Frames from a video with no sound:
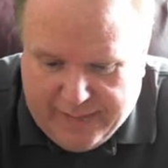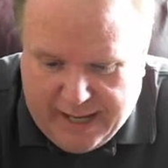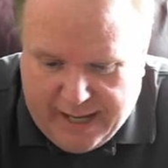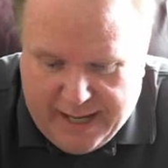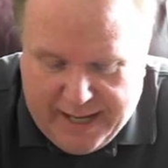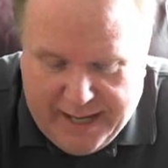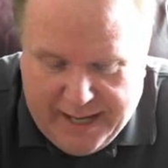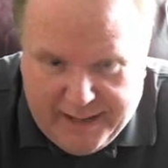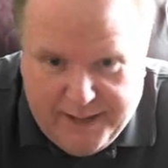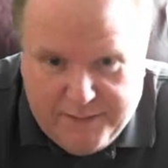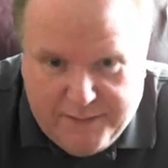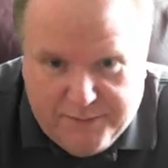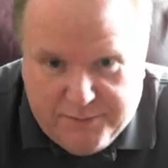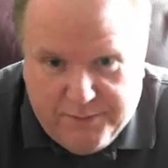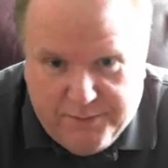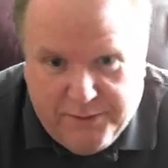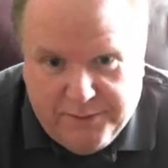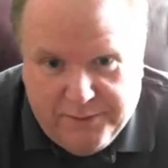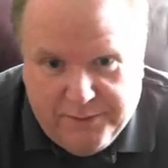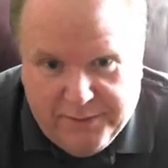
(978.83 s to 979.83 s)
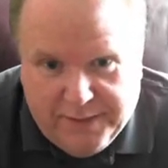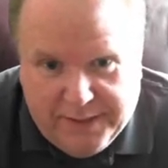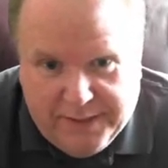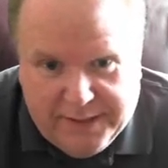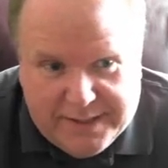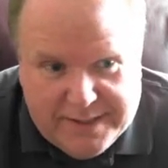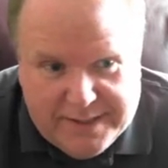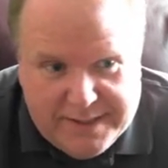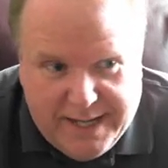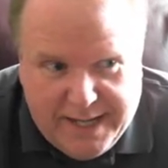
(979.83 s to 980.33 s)
He was real
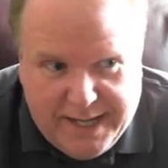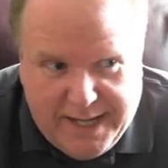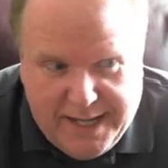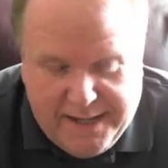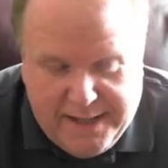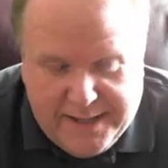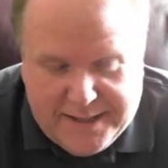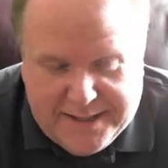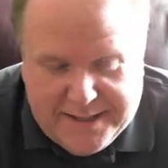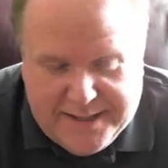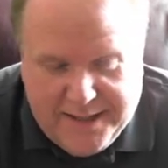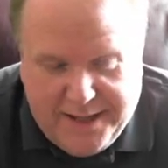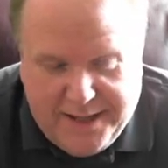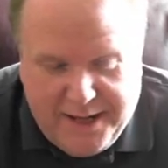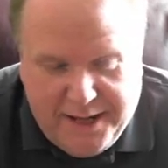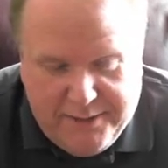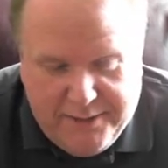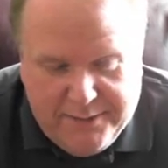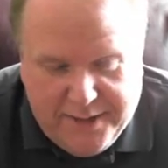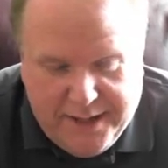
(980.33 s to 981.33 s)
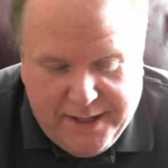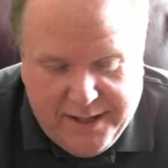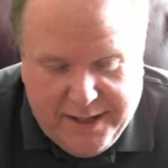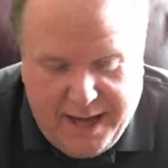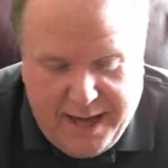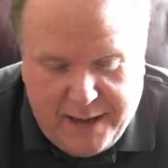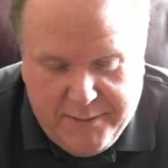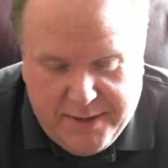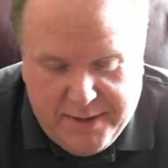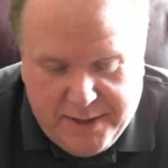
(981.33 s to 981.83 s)
sneaky this time. He
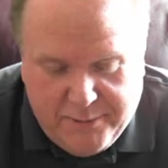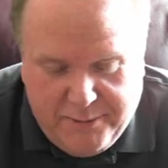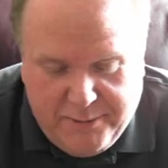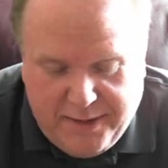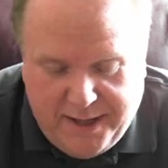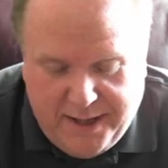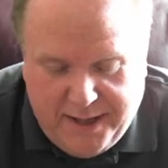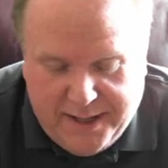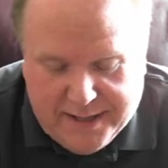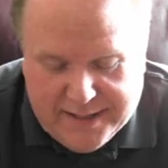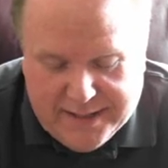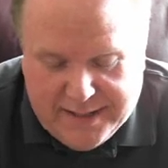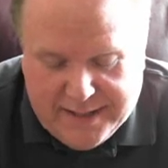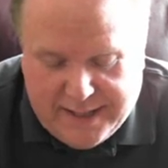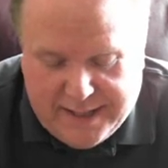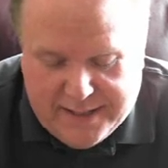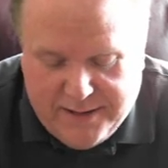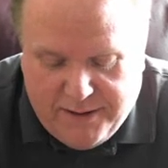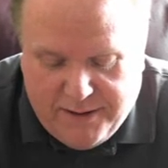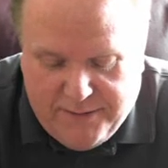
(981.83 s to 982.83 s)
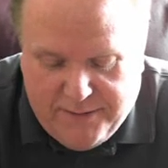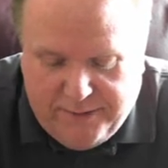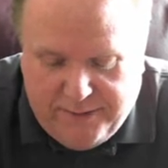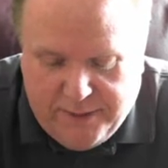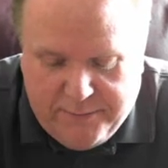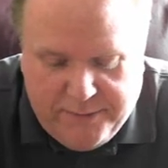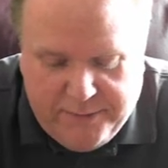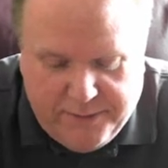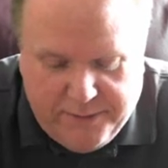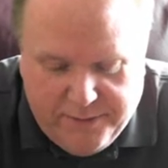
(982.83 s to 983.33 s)
gave me the box and I started
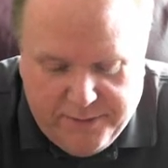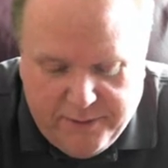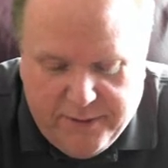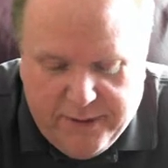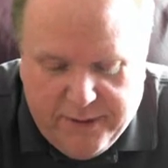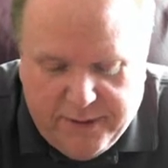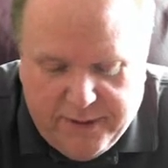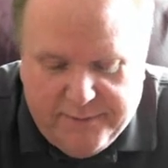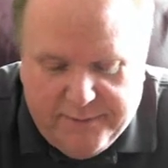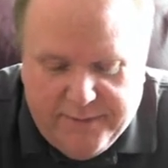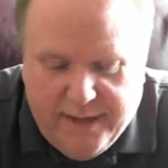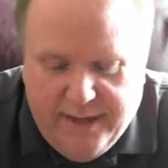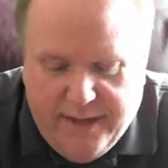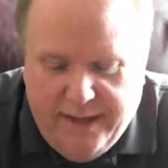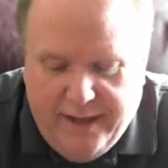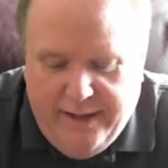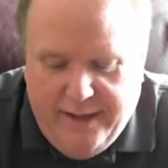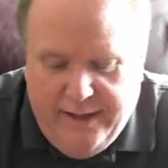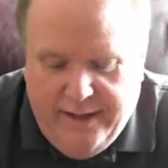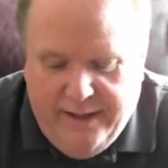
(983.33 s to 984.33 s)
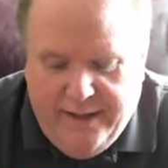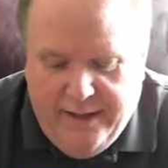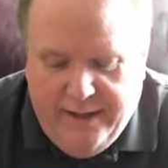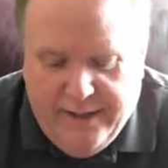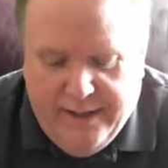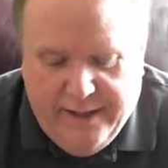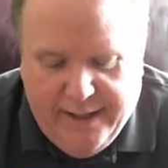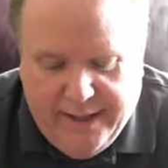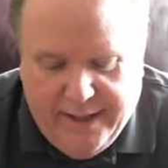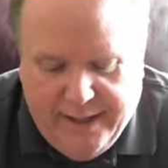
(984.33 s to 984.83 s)
flipping through it,
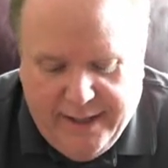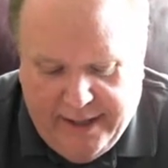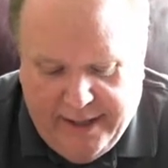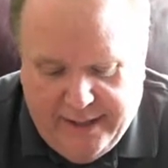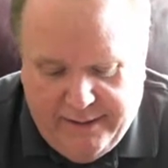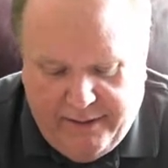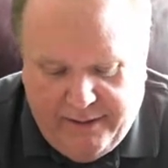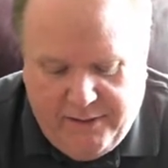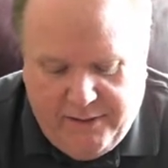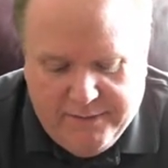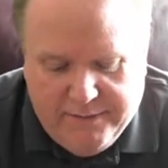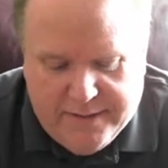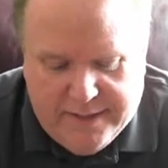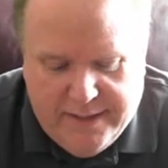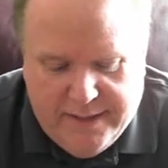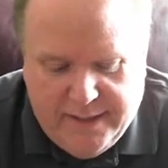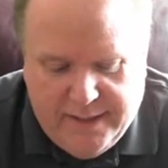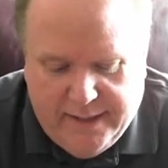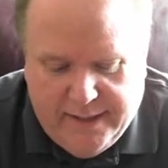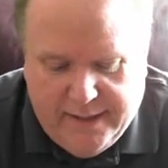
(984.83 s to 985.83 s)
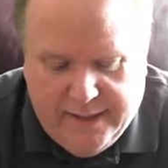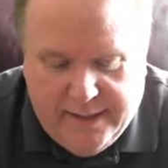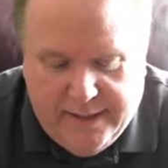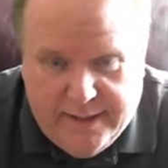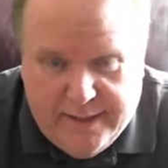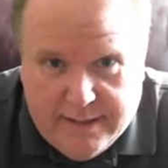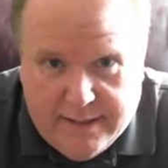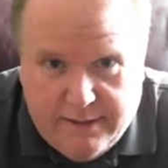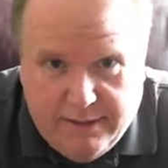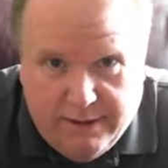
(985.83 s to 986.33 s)
and all of a sudden
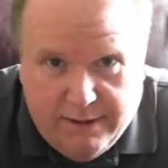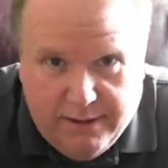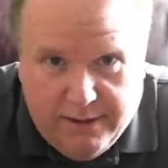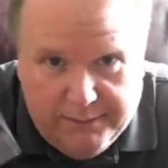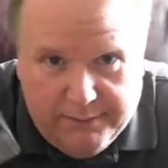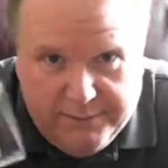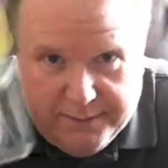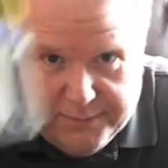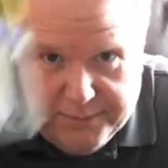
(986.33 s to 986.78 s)
this card